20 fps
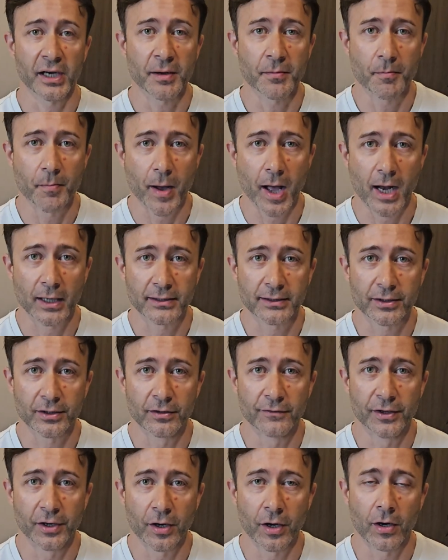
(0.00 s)
impact
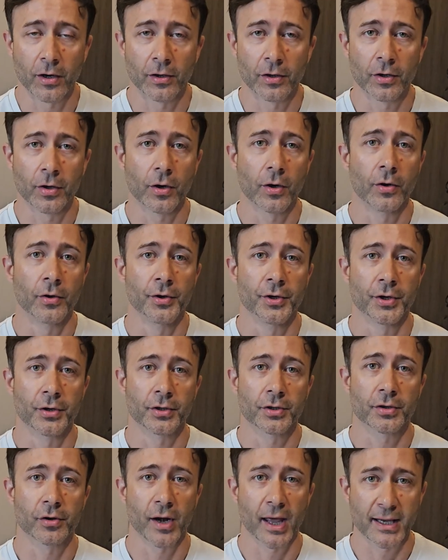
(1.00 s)
overall on your
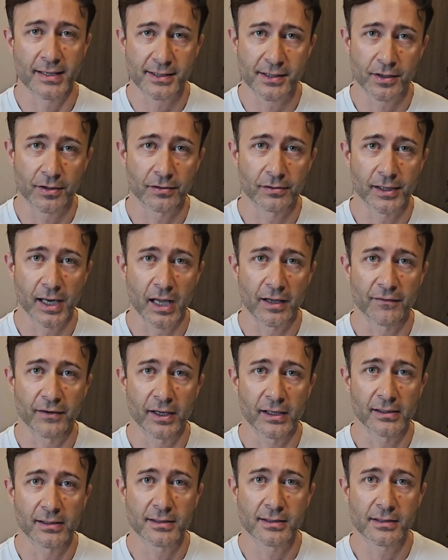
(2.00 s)
cholesterol
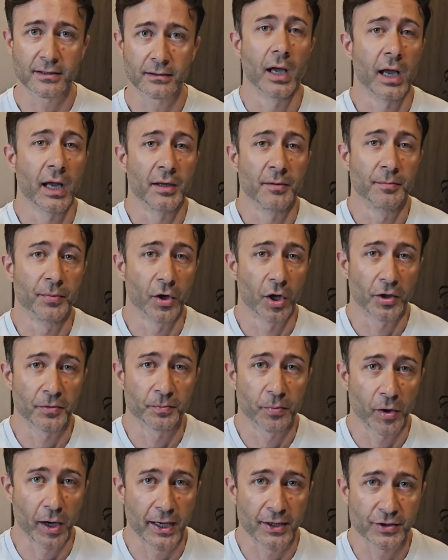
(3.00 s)
levels and blood
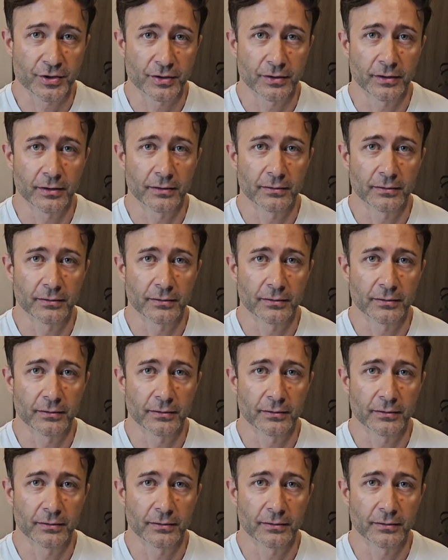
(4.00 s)
pressure.